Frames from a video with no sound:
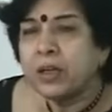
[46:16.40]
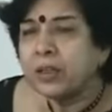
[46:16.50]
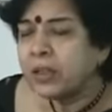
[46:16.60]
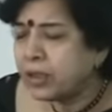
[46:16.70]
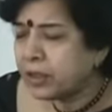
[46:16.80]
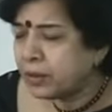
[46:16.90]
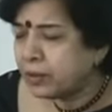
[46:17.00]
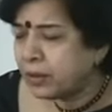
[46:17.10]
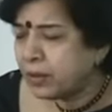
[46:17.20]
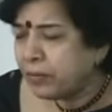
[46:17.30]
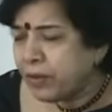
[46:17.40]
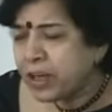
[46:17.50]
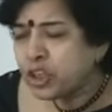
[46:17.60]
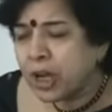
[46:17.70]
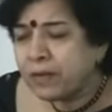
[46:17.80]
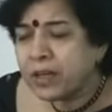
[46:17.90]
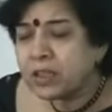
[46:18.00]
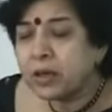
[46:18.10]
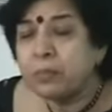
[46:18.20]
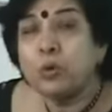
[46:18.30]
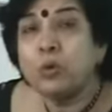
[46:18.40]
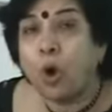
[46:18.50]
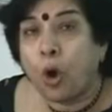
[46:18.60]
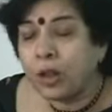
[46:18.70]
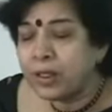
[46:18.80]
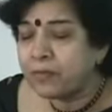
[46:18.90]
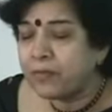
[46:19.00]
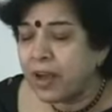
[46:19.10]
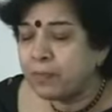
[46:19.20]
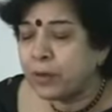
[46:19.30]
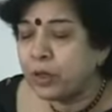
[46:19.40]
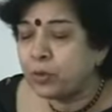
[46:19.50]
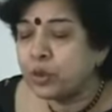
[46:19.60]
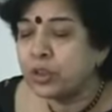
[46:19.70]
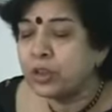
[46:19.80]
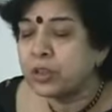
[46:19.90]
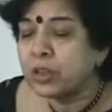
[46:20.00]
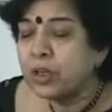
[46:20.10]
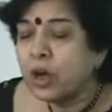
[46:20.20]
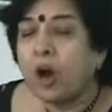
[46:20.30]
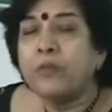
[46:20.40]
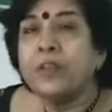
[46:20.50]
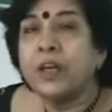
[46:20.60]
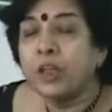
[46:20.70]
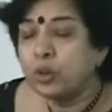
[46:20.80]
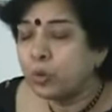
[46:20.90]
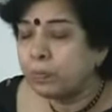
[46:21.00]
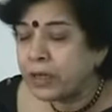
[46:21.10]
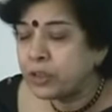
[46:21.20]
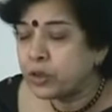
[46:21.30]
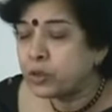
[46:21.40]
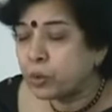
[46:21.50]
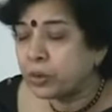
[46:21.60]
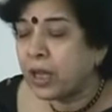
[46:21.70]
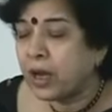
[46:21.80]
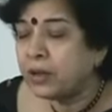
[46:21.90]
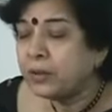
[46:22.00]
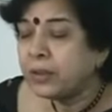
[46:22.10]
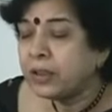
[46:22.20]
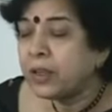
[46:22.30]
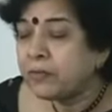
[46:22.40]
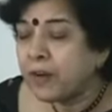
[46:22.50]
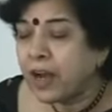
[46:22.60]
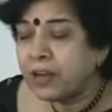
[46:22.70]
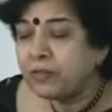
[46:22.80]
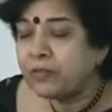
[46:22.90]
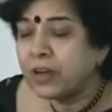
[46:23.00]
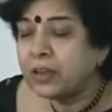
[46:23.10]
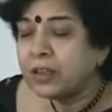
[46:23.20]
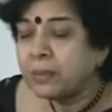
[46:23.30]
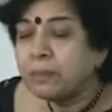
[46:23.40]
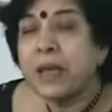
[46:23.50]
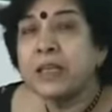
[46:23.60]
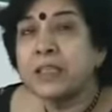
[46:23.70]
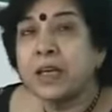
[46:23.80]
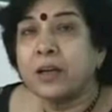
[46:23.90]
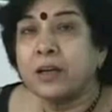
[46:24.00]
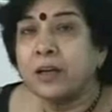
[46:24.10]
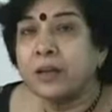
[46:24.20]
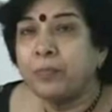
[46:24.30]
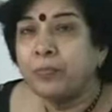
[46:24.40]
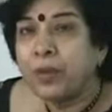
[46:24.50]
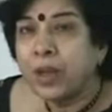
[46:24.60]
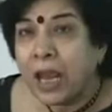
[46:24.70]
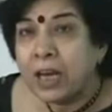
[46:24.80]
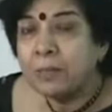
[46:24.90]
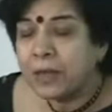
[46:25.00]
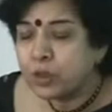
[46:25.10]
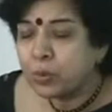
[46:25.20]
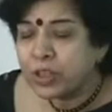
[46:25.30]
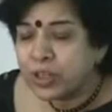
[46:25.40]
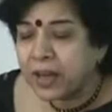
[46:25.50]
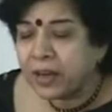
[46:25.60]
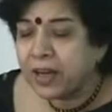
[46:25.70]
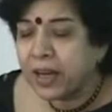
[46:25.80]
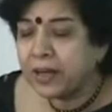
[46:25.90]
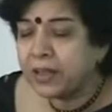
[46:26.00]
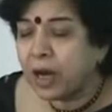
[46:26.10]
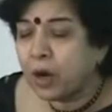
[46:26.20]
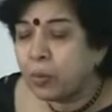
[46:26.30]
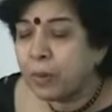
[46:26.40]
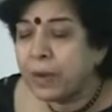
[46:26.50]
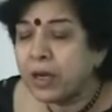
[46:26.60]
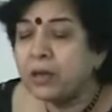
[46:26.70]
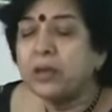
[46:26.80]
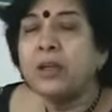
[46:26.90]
The Veer Shaivas removed all the five pollutions of the Hindu Panchasukta, the five uh, basic um, elements which segregate a women